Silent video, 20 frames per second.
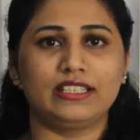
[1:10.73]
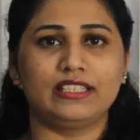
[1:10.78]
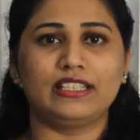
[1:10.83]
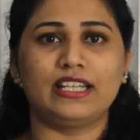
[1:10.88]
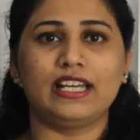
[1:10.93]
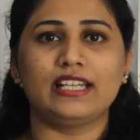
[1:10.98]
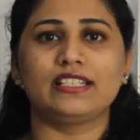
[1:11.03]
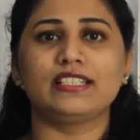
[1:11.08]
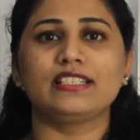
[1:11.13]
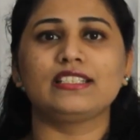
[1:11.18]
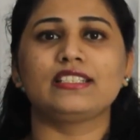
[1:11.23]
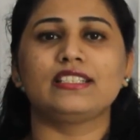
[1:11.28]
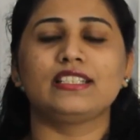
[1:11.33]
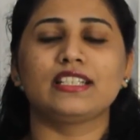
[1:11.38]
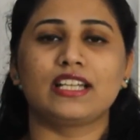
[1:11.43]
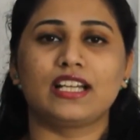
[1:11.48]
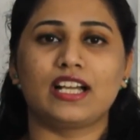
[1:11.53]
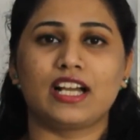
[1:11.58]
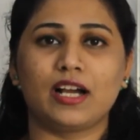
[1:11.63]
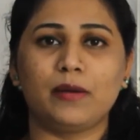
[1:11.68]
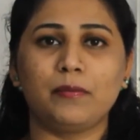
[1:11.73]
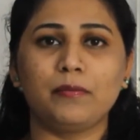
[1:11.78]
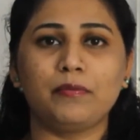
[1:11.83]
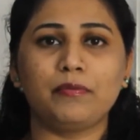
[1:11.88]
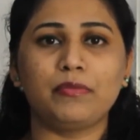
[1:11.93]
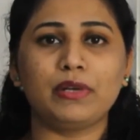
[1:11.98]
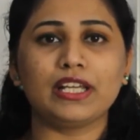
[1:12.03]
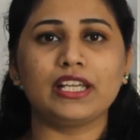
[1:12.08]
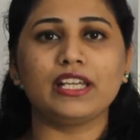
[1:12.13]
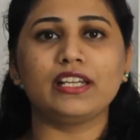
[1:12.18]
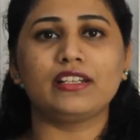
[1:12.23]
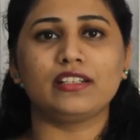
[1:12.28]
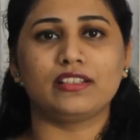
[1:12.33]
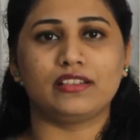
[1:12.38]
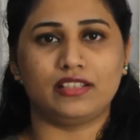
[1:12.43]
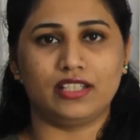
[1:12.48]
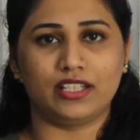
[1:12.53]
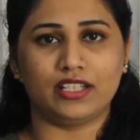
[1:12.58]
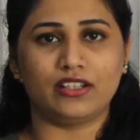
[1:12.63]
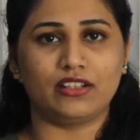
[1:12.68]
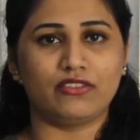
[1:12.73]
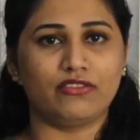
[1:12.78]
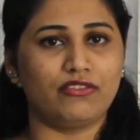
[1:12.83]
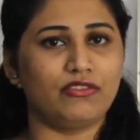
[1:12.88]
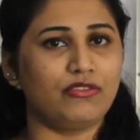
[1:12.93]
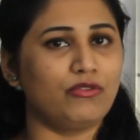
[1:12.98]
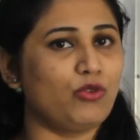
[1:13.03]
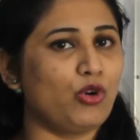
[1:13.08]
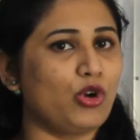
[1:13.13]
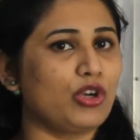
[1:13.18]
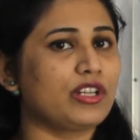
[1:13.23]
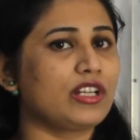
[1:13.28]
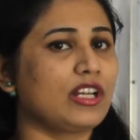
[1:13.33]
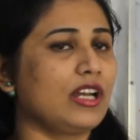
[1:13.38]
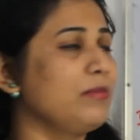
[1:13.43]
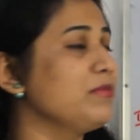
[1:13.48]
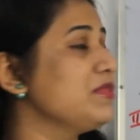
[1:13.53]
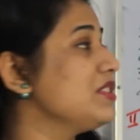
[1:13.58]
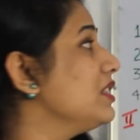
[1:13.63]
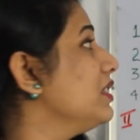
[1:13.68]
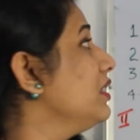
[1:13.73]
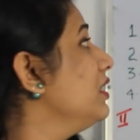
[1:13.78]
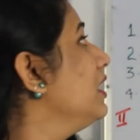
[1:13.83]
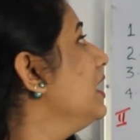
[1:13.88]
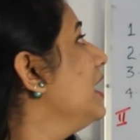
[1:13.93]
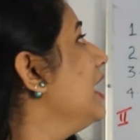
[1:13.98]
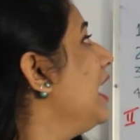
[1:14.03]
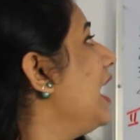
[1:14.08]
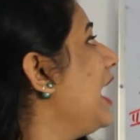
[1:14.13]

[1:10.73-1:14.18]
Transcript: That is the complete thing what comes in